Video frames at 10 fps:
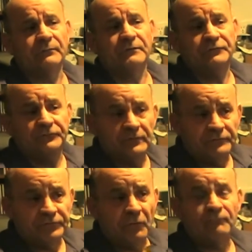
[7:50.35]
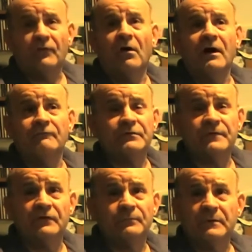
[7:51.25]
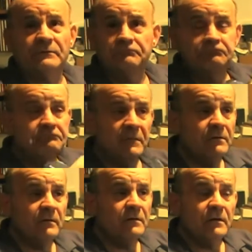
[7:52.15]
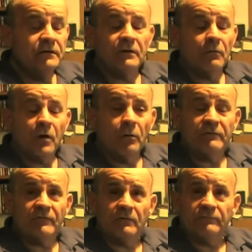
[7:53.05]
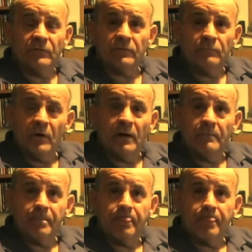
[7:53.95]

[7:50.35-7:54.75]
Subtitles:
But so far, everything's been, going very, very well.